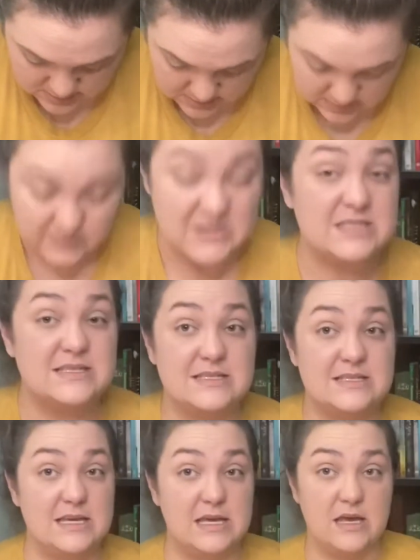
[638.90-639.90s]
let me
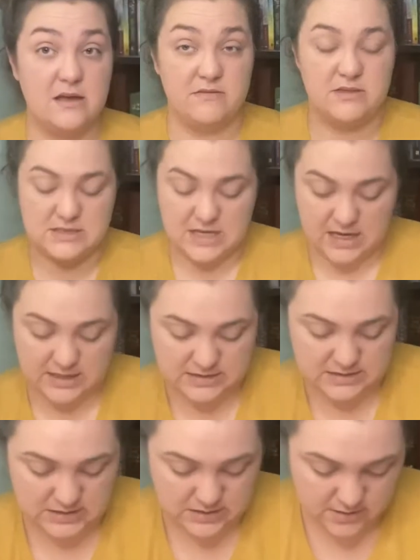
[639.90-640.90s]
see if the tag is
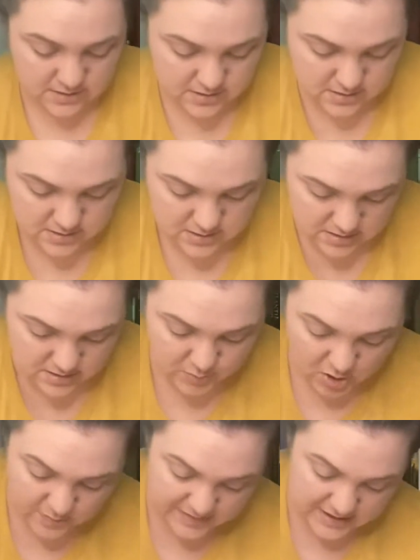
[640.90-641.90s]
in here. The
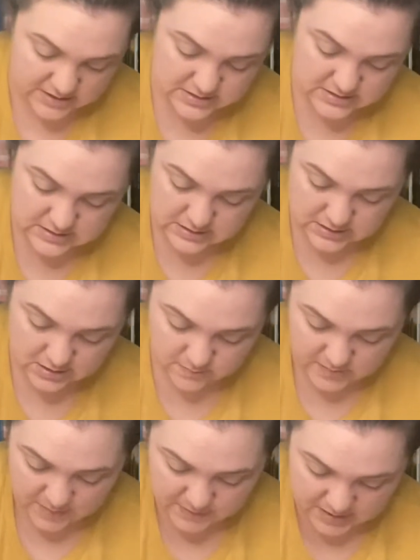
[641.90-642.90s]
ball band is in here
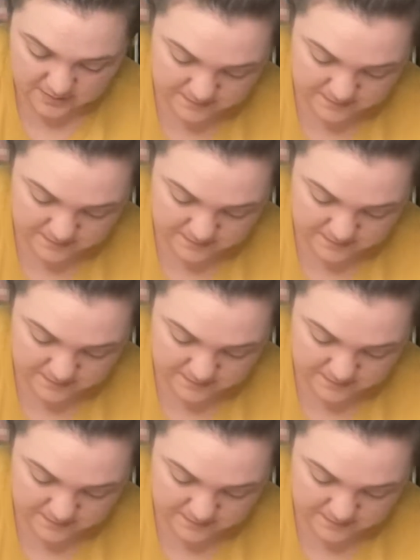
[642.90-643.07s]
maybe.